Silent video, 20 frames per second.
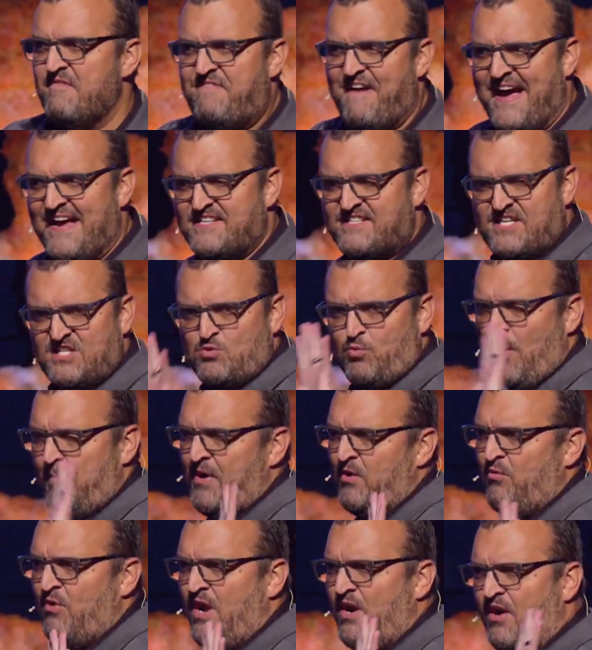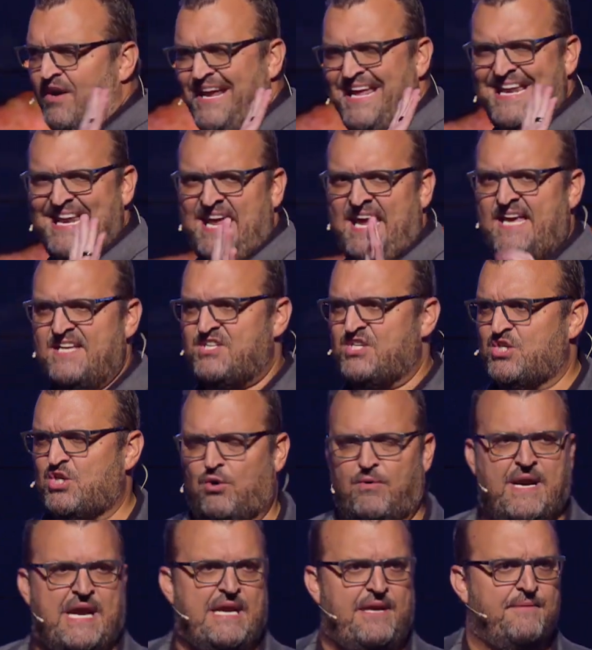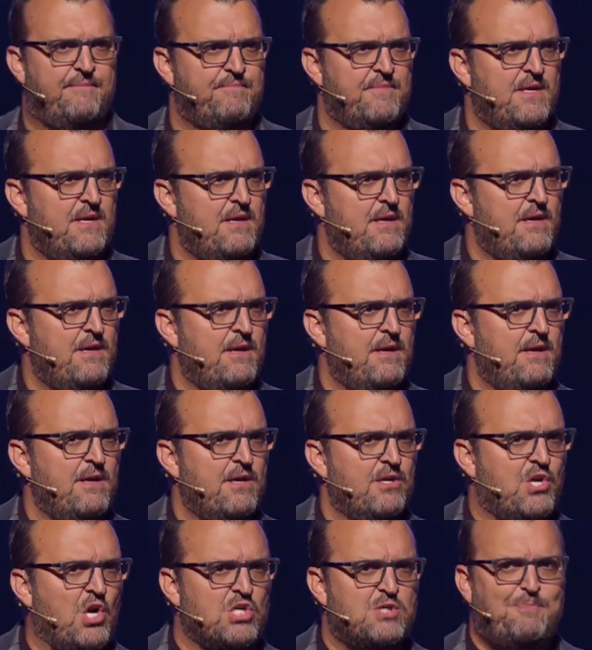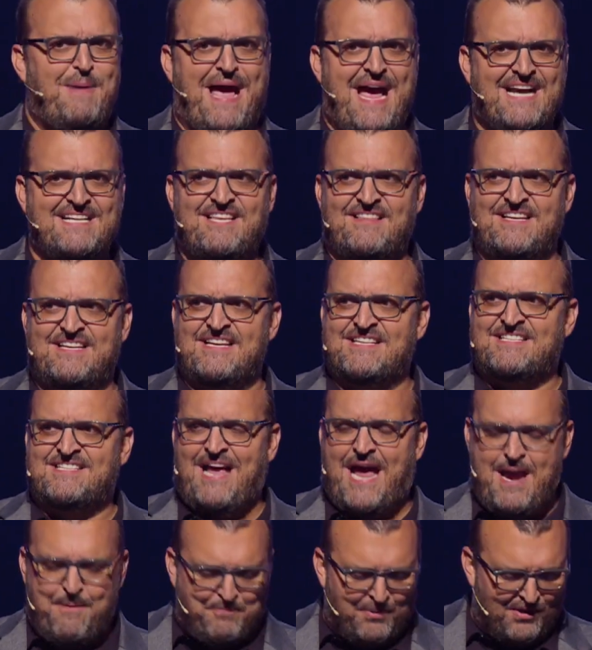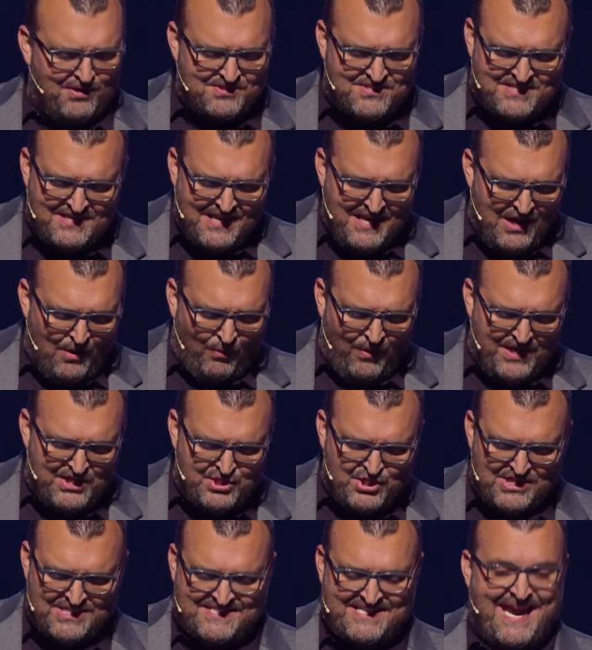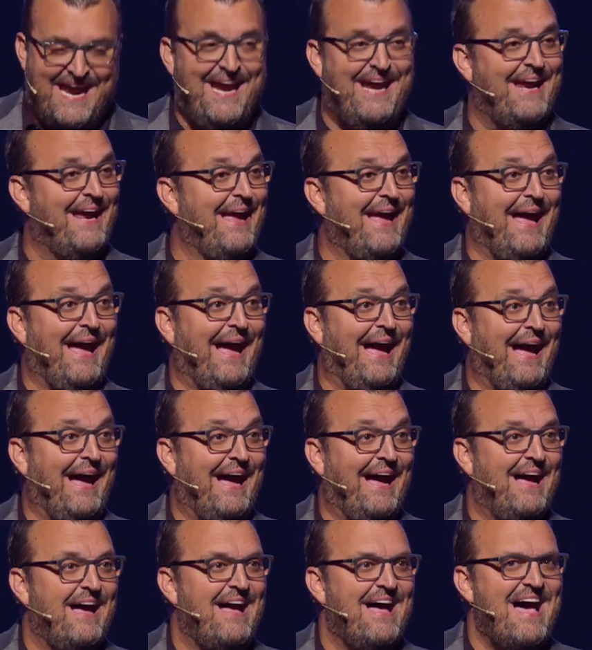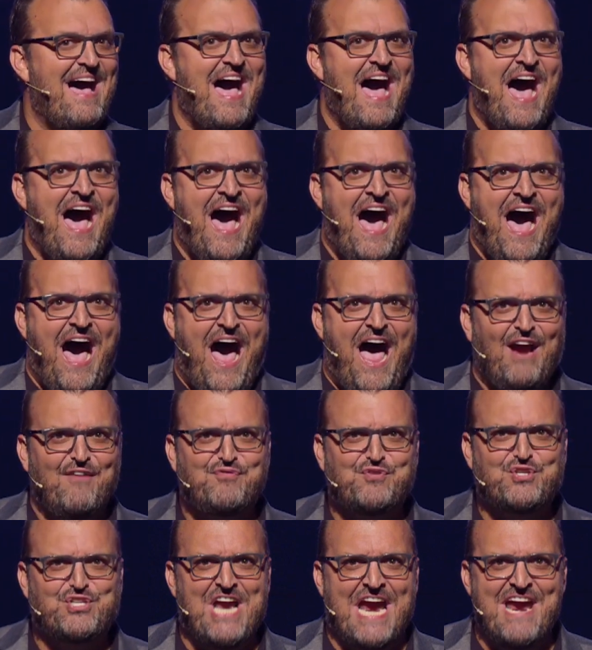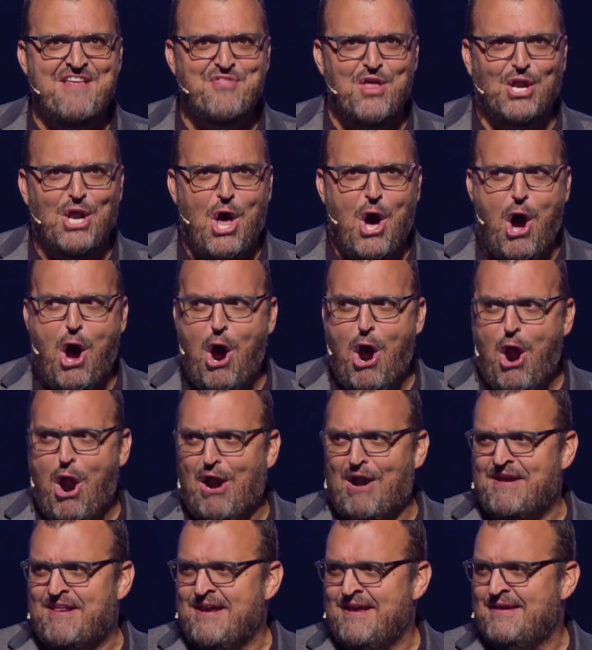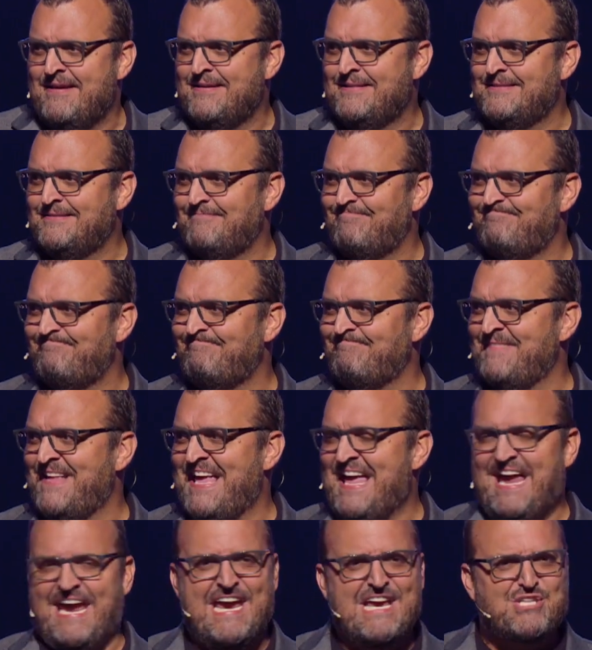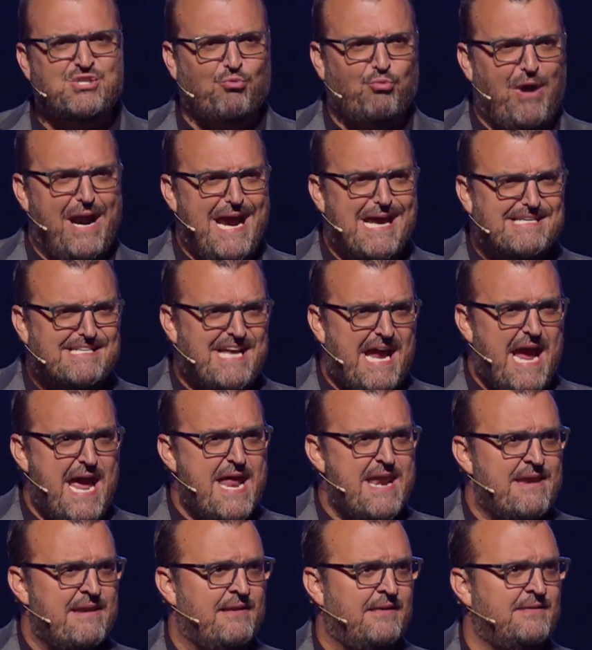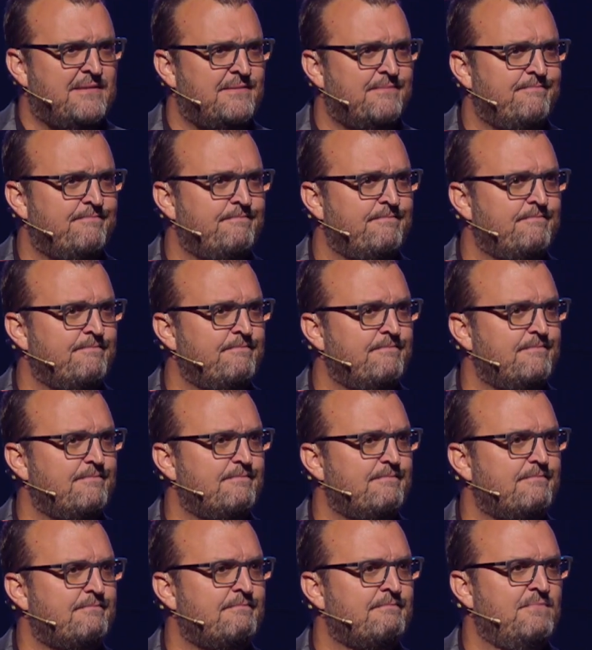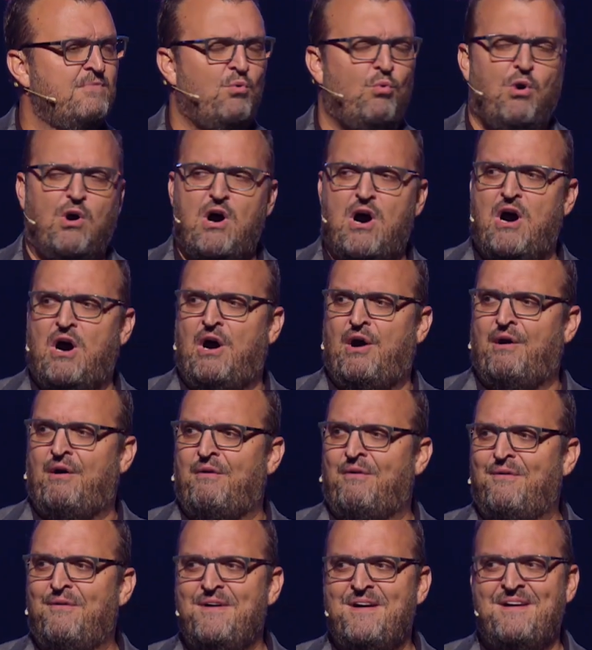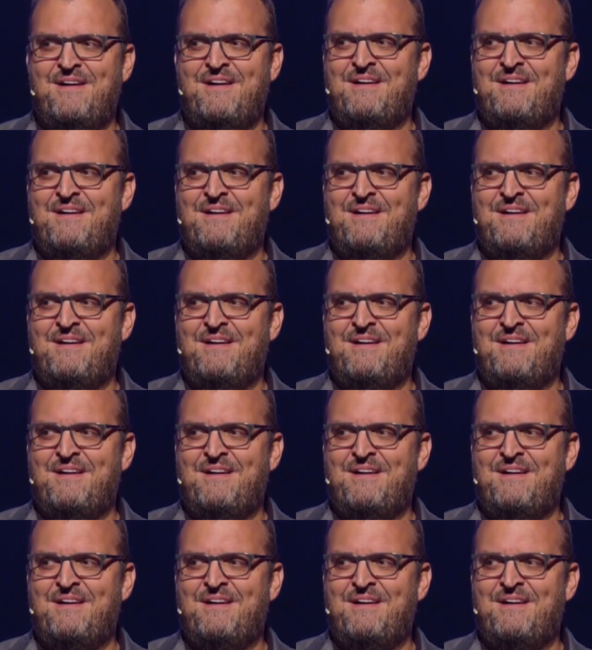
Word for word: fastest woman runner in history, goes back to the disciples. And what does she say? I've seen the Lord. He's risen. Whoa.